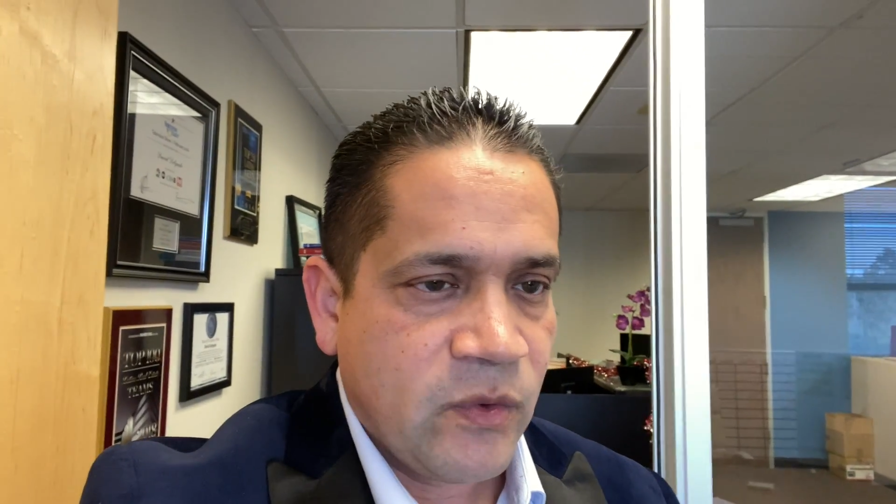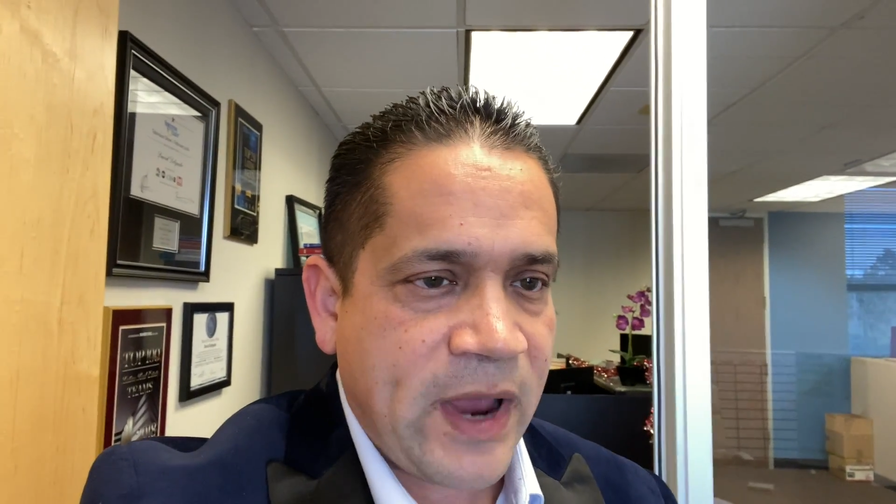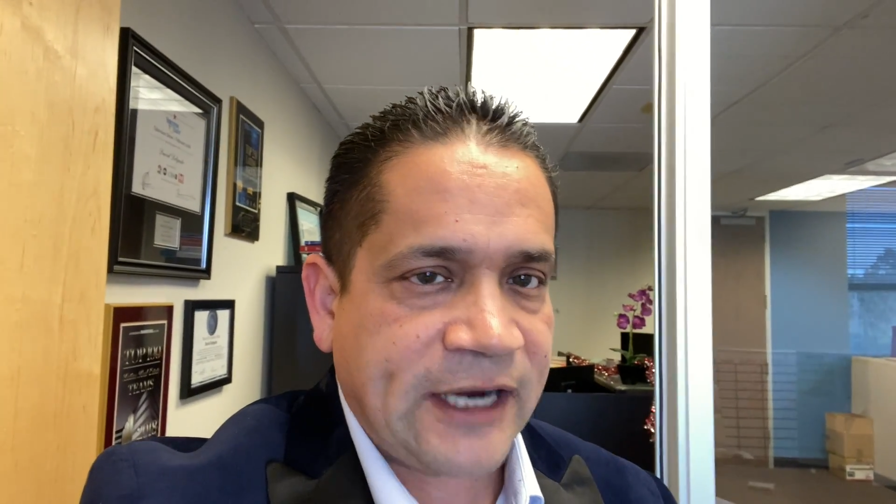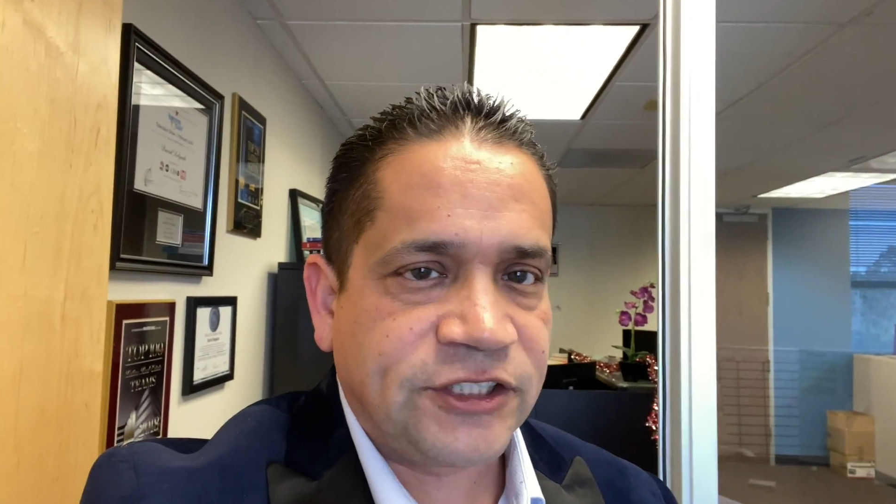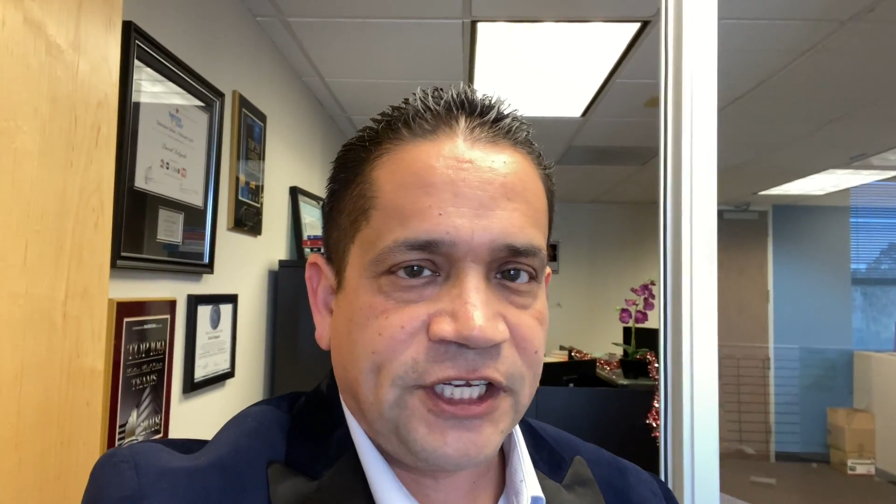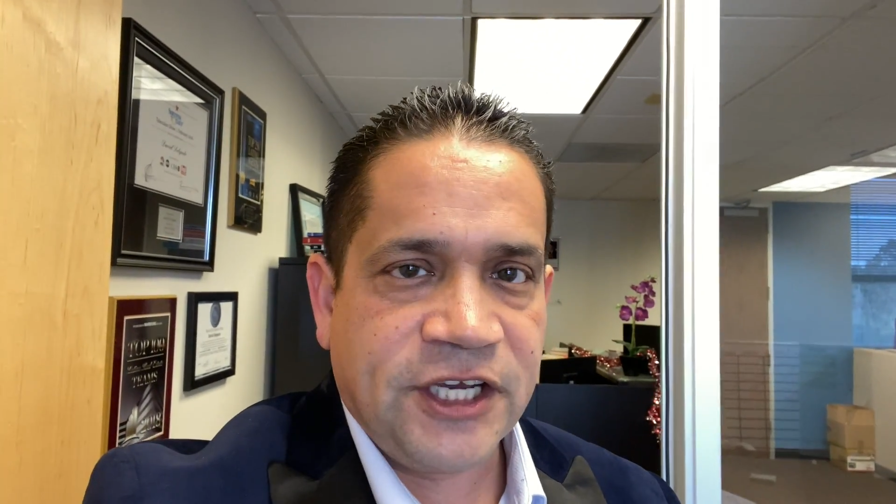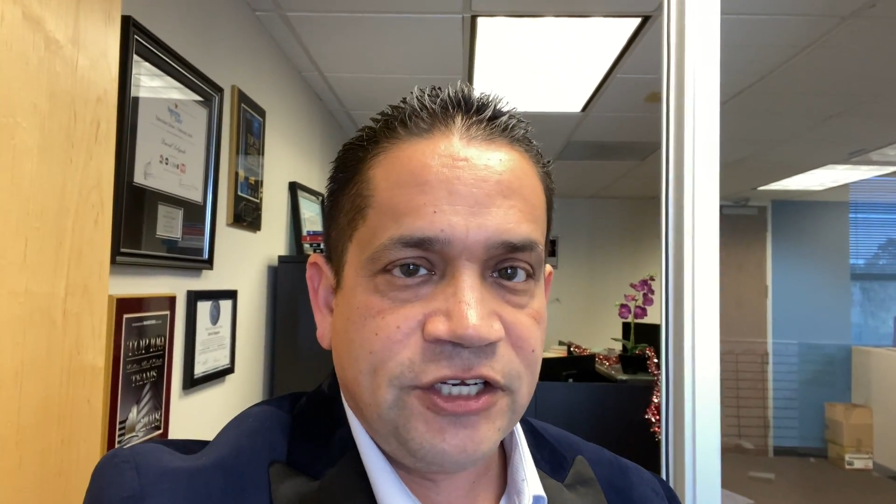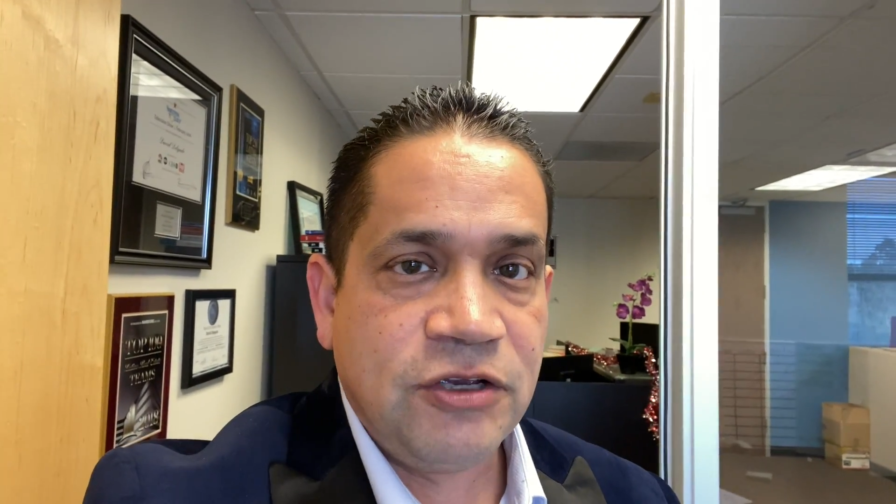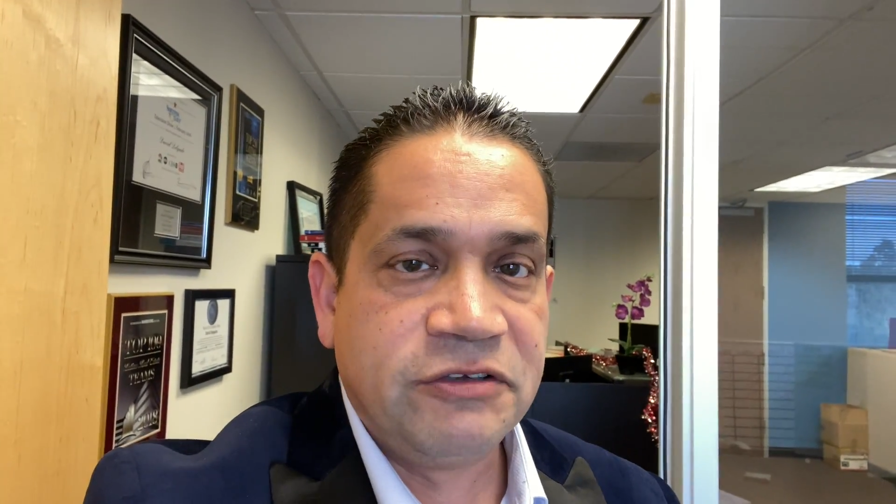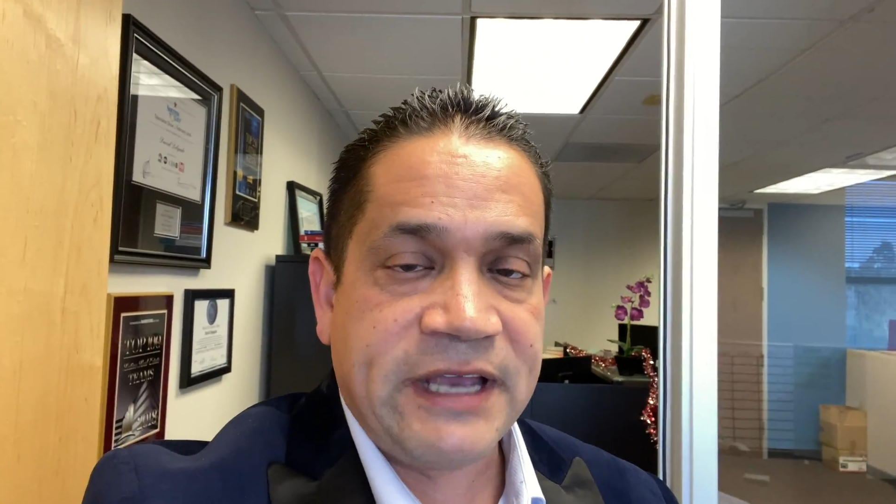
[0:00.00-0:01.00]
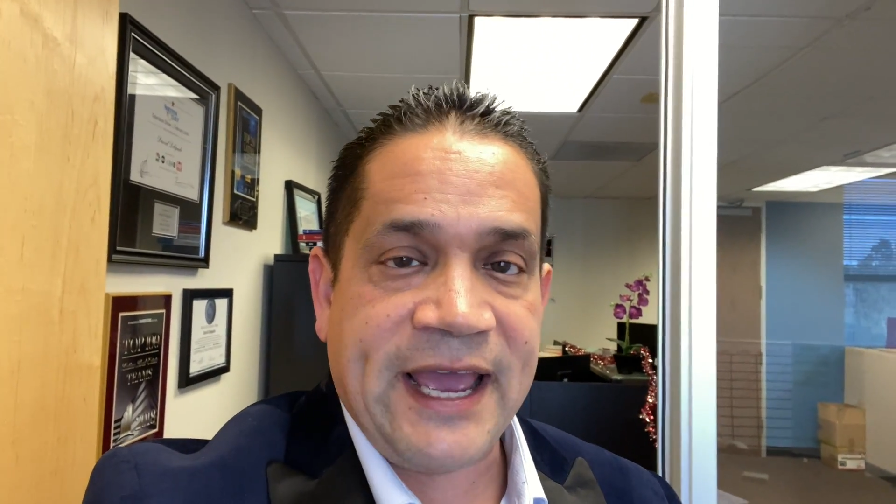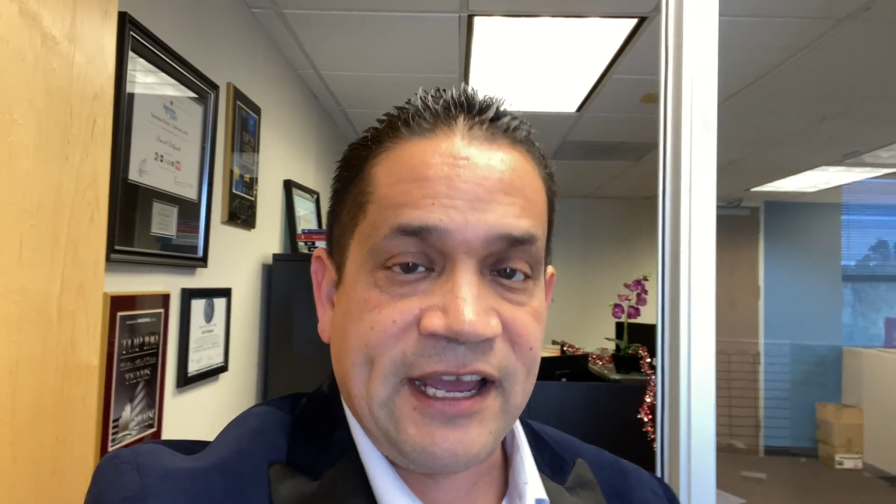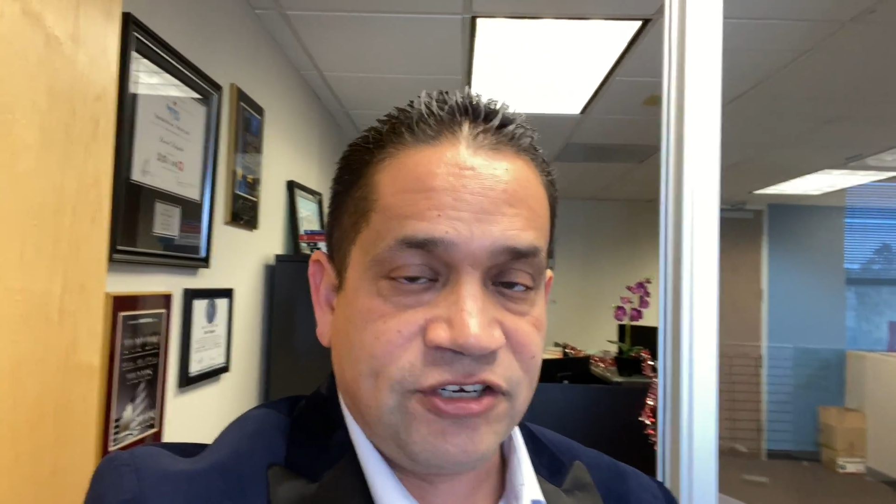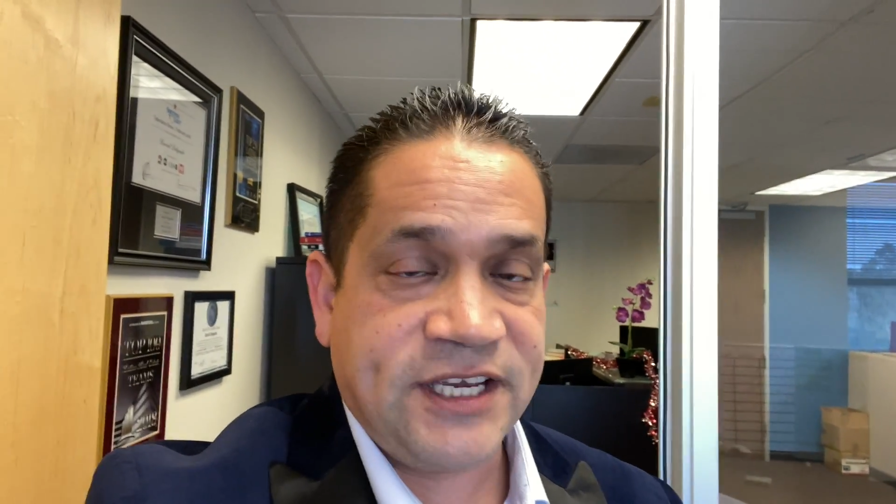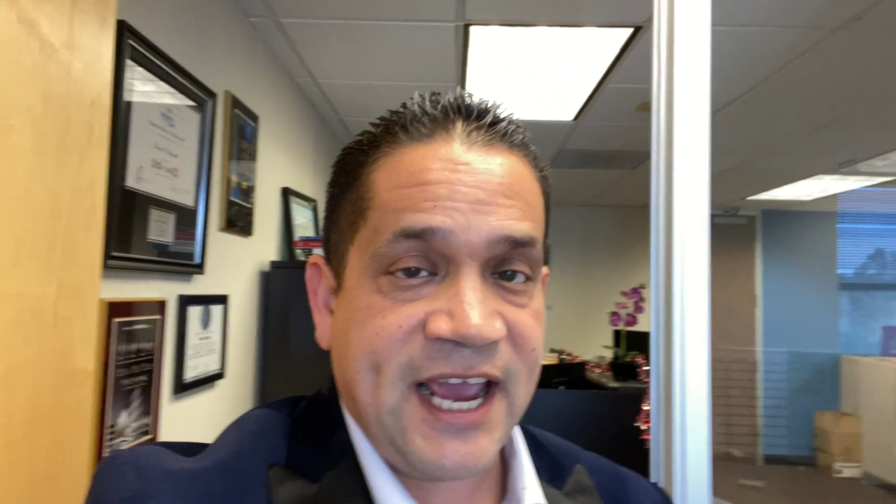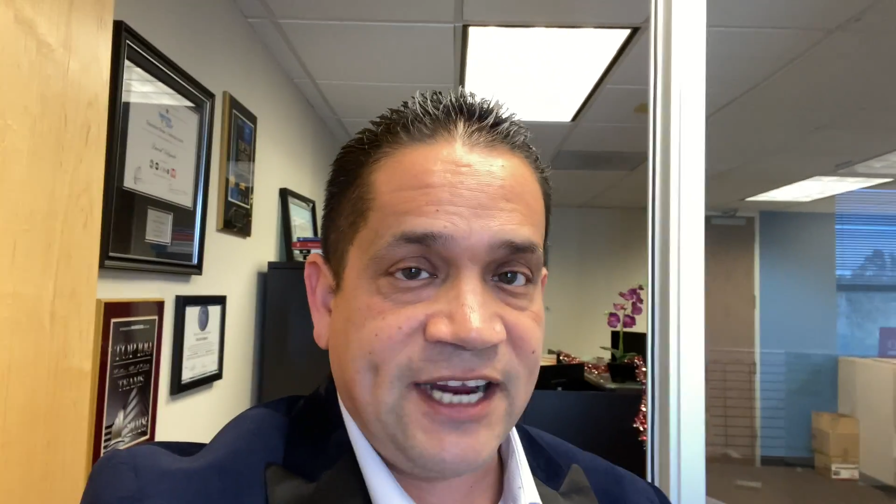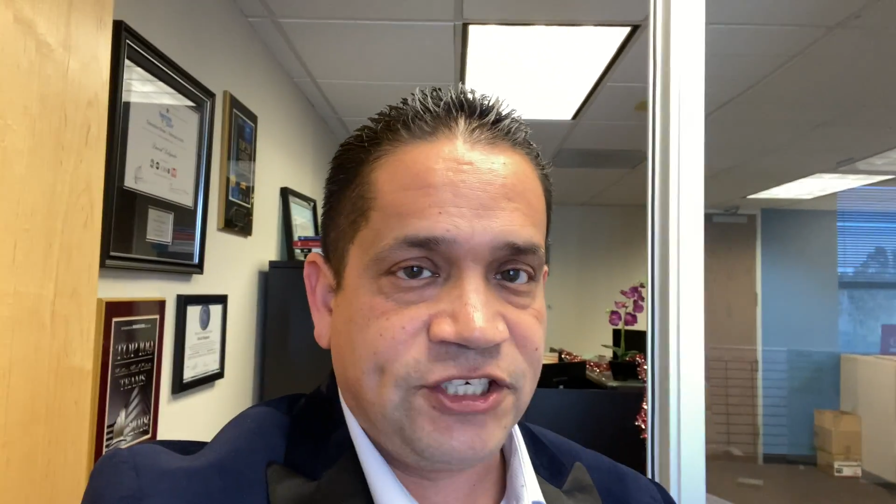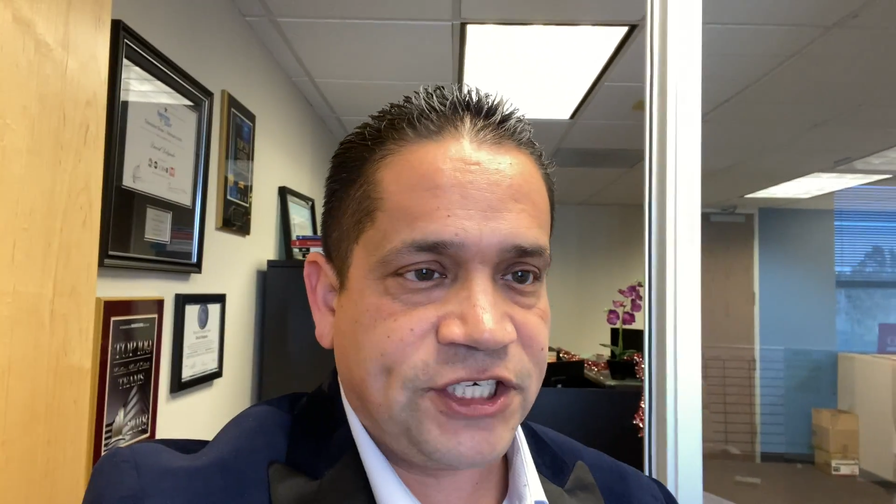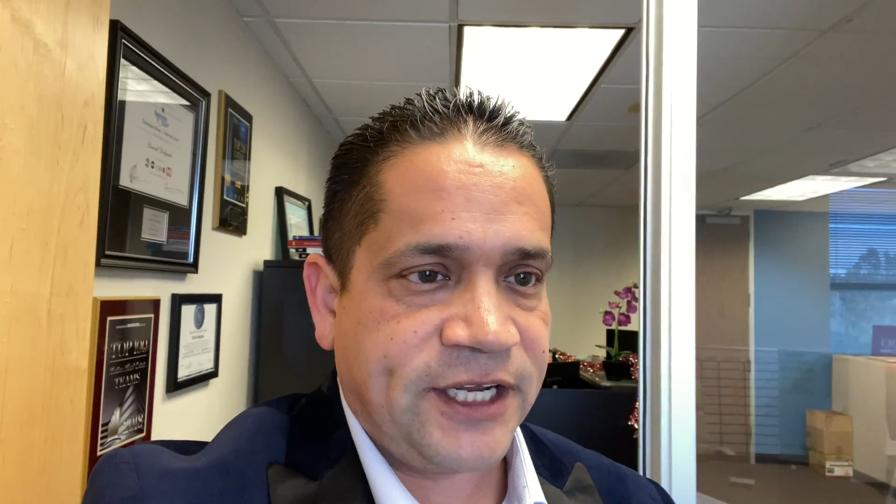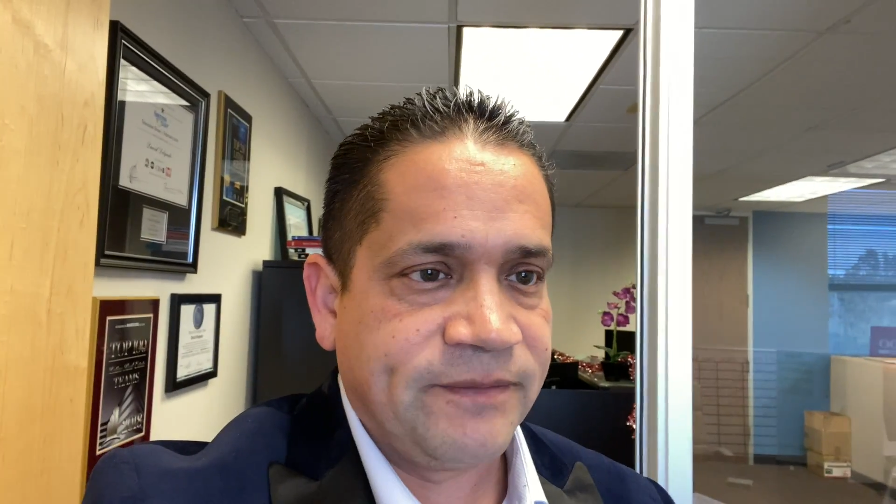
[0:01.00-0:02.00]
we actually can use that
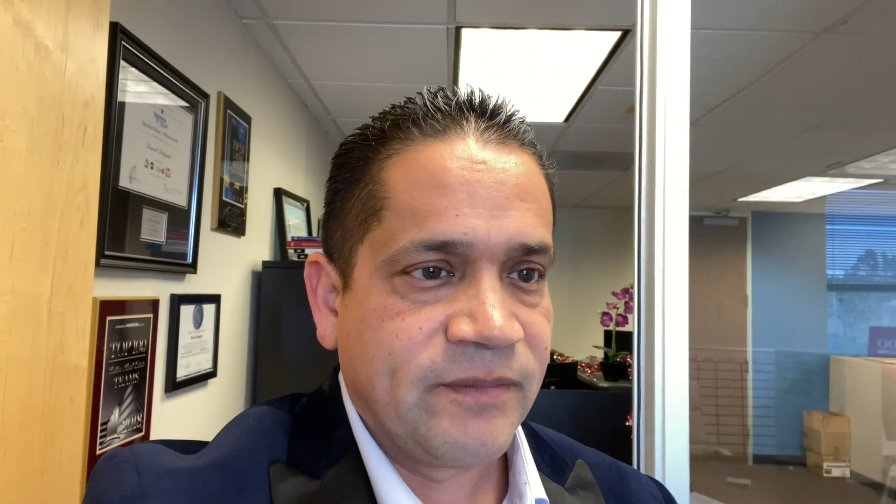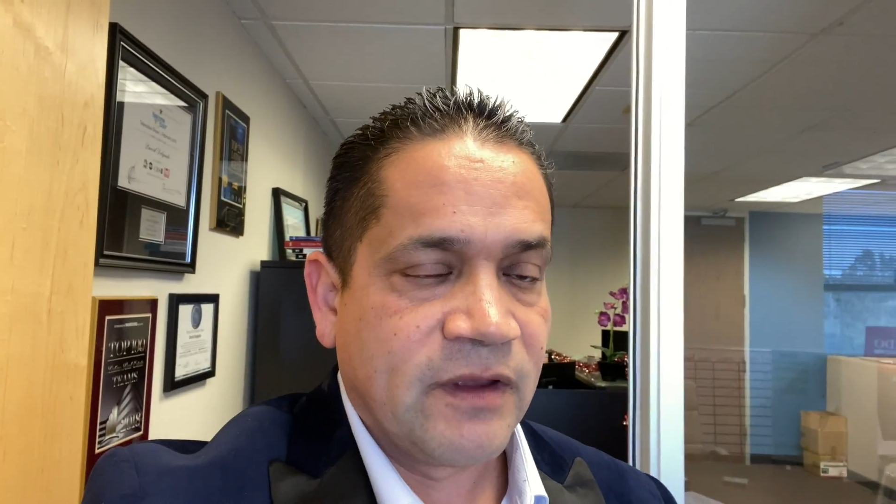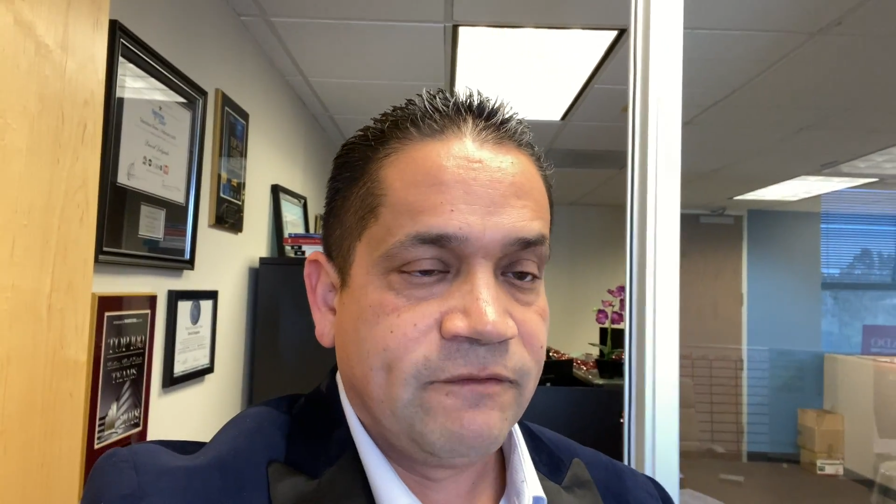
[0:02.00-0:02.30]
education